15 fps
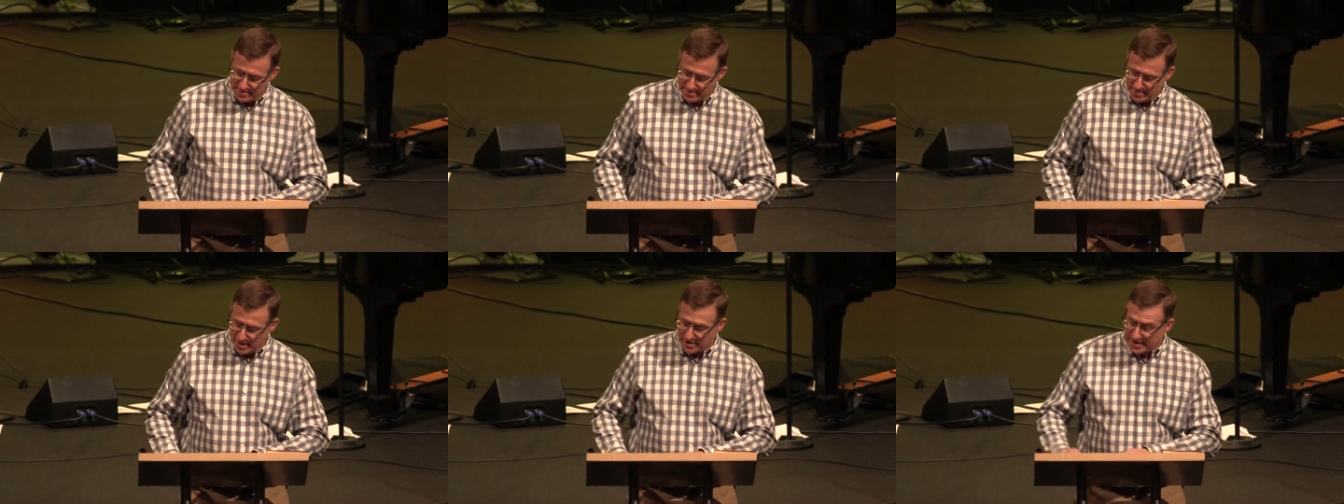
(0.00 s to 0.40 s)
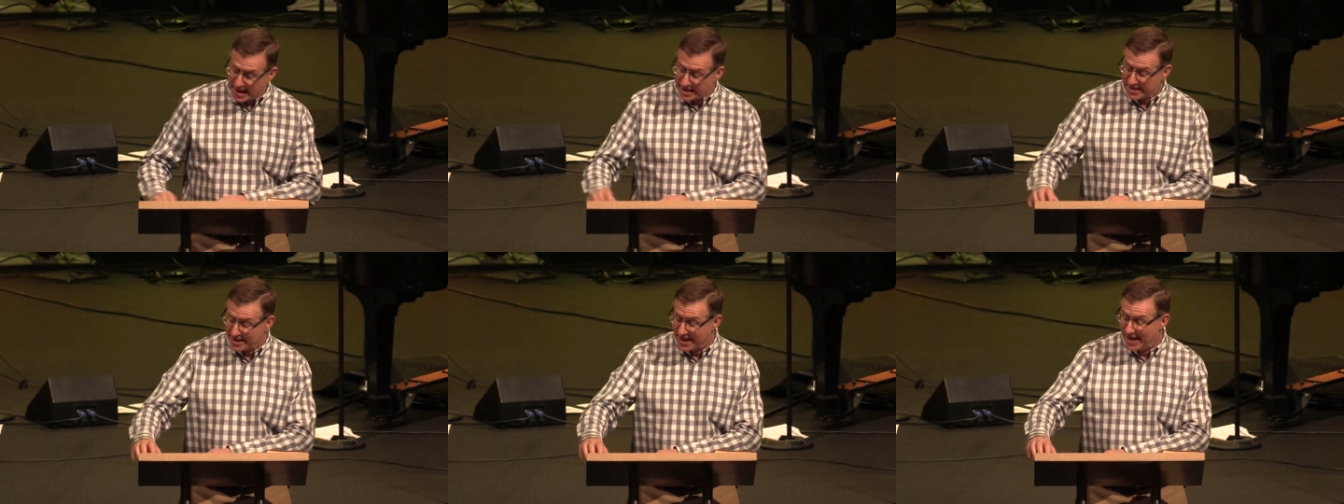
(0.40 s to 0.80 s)
Our
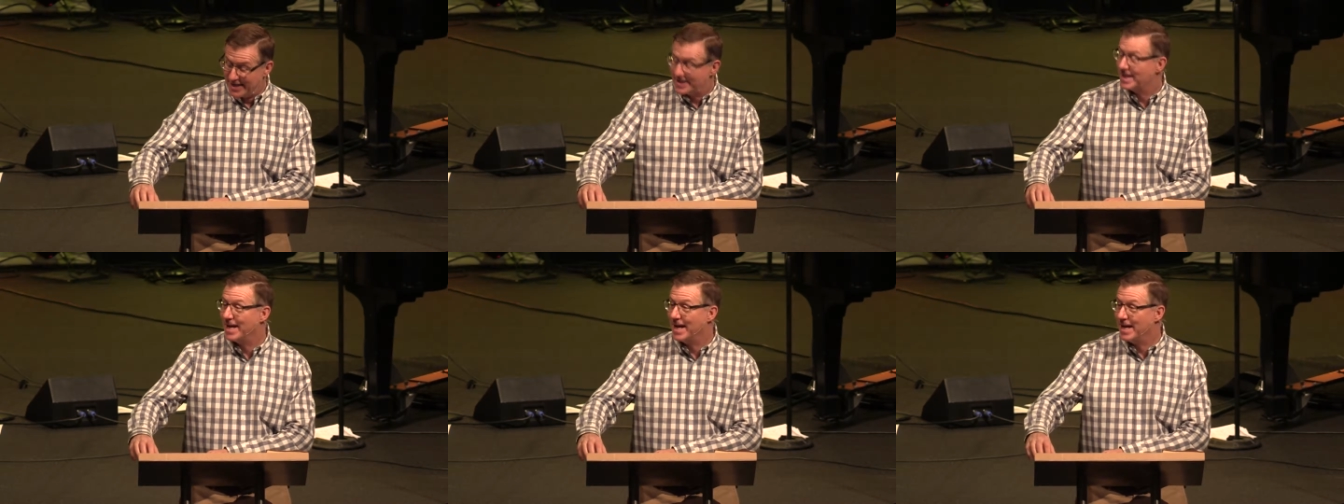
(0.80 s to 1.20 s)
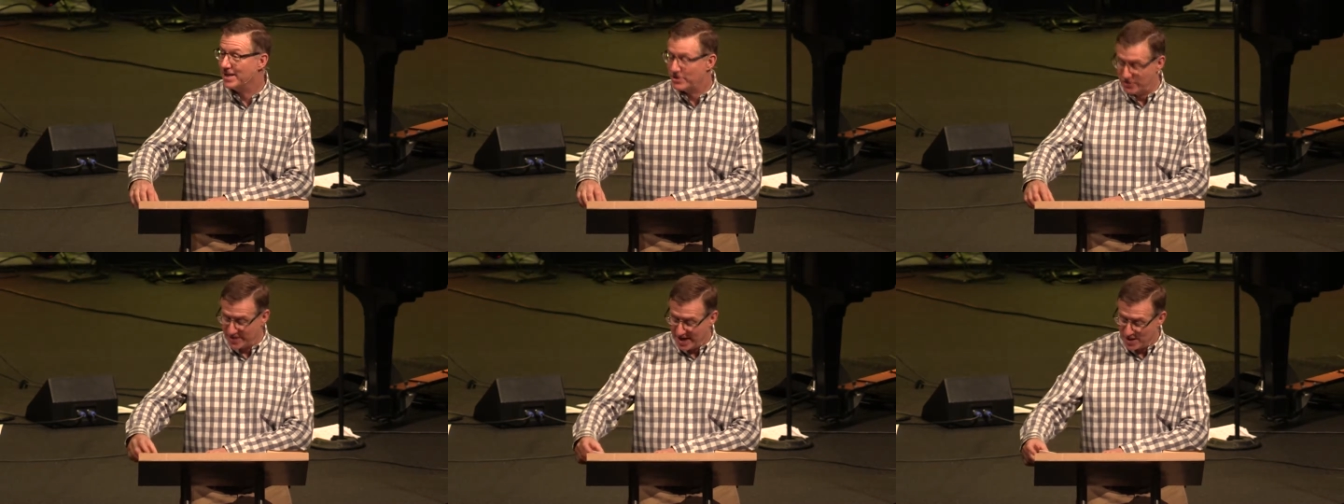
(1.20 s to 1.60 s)
text today is going to
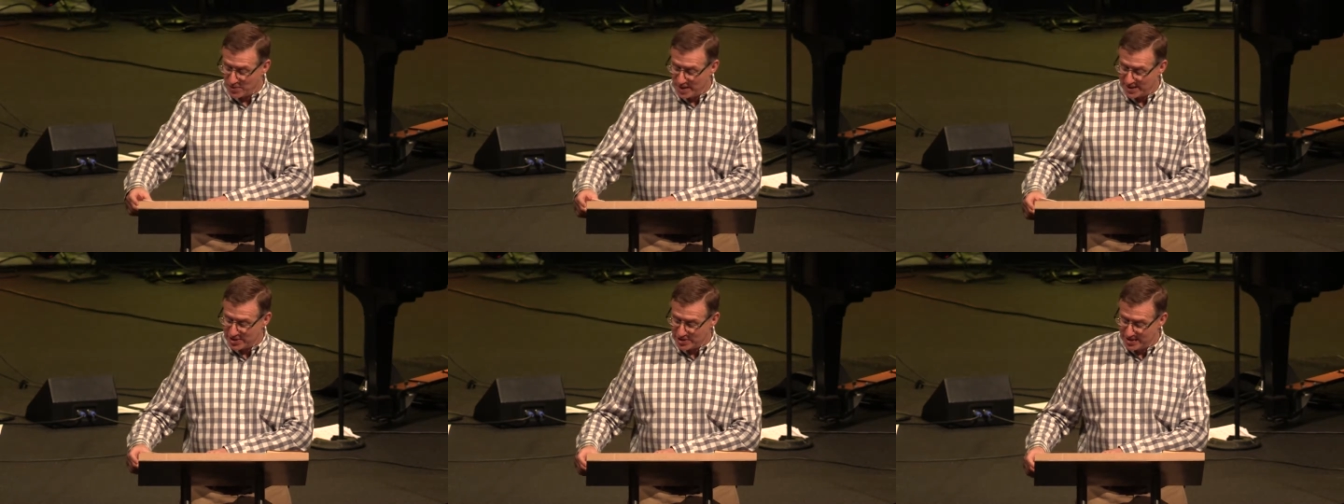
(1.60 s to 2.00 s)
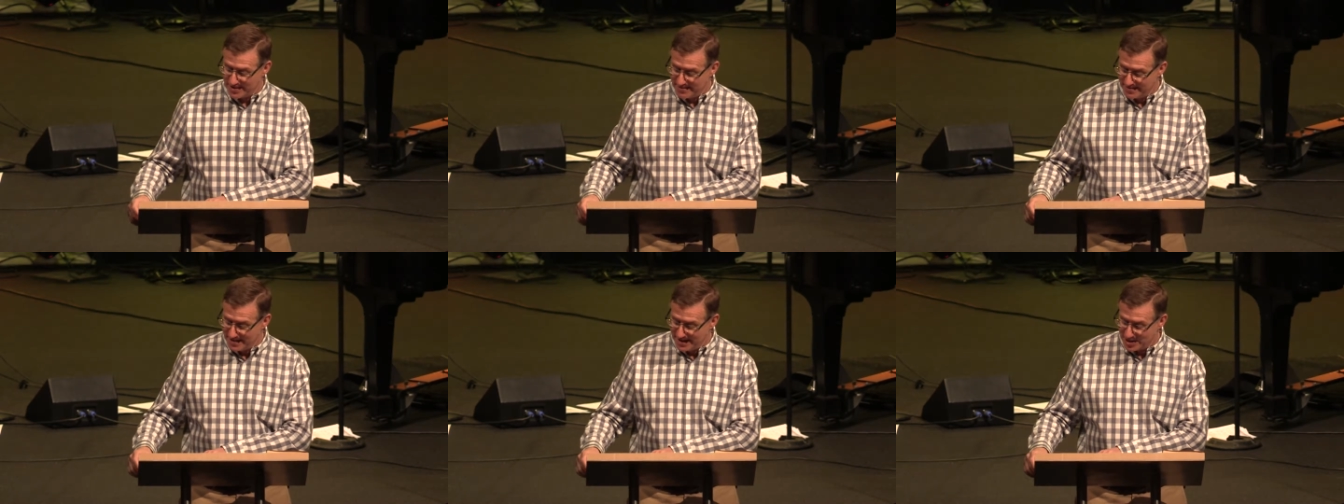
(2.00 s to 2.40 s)
answer that question.
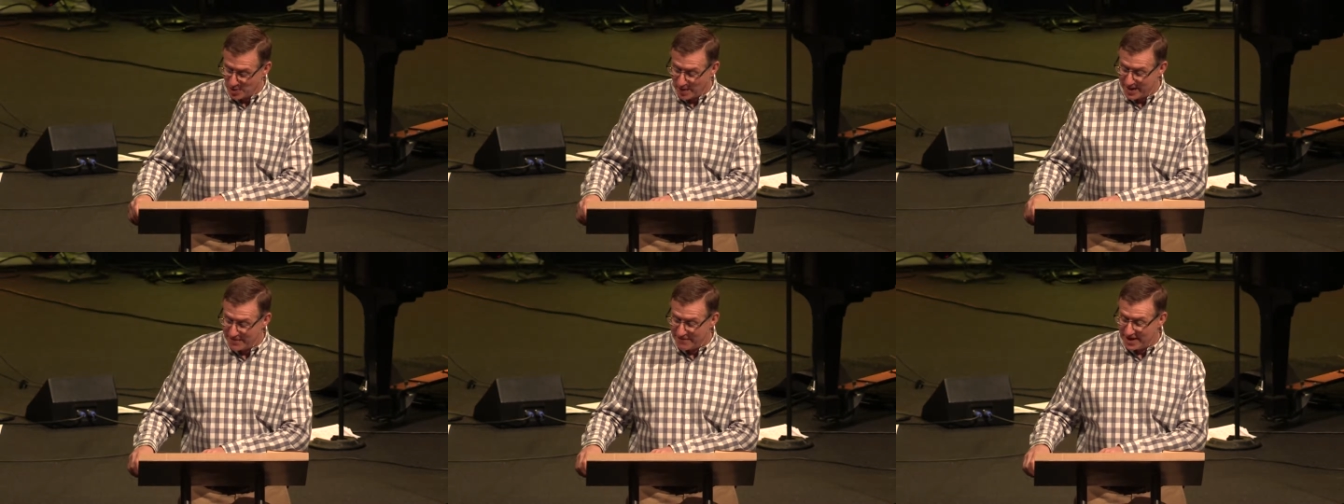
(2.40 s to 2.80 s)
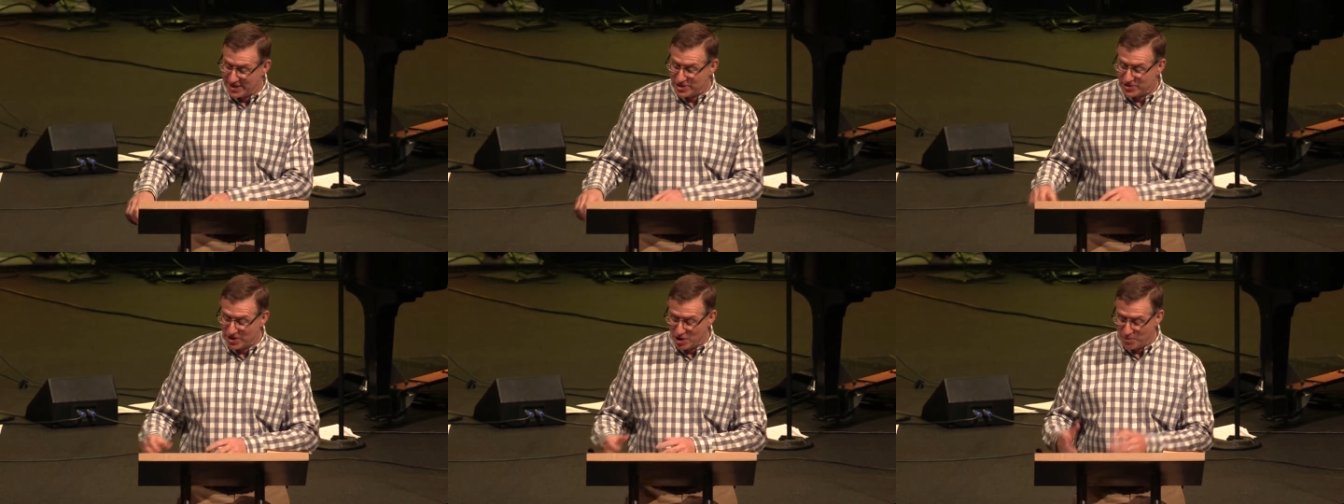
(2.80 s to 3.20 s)
So I invite
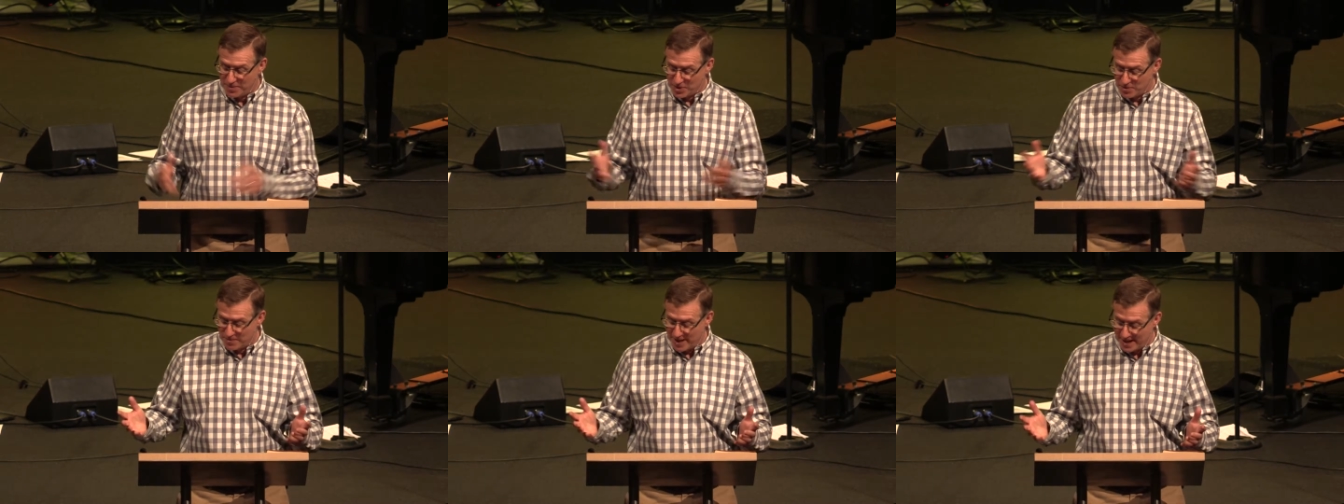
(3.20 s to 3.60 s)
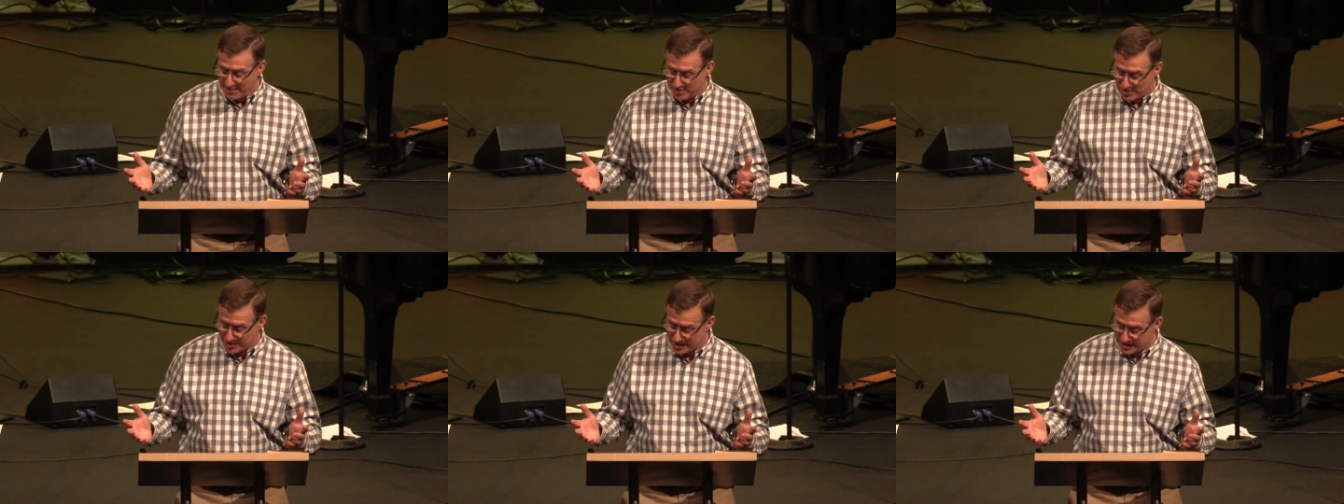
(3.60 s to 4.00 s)
you to open your
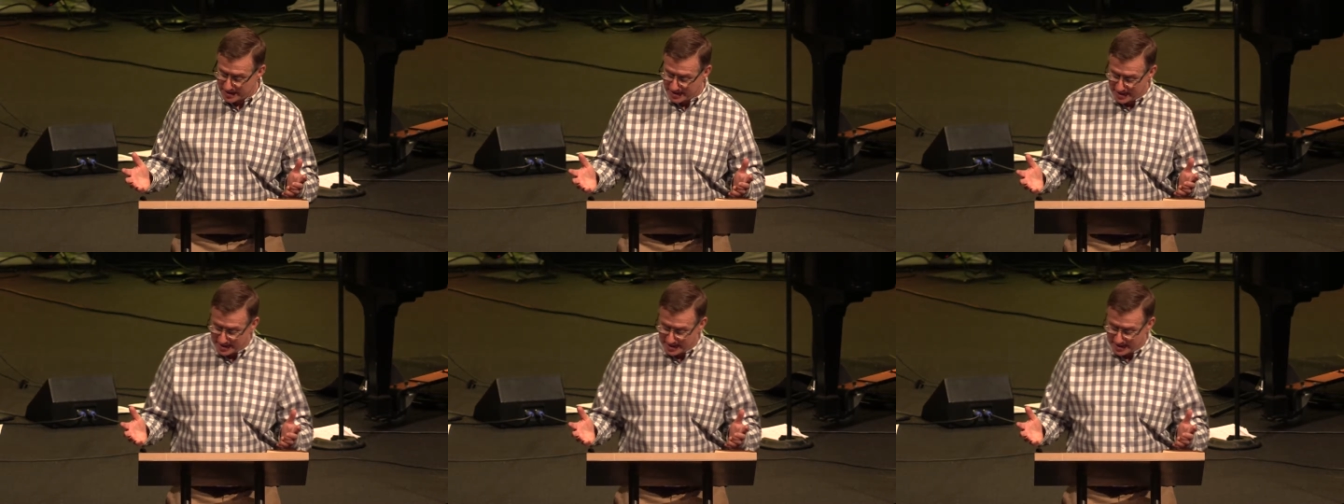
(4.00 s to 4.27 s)
Bibles.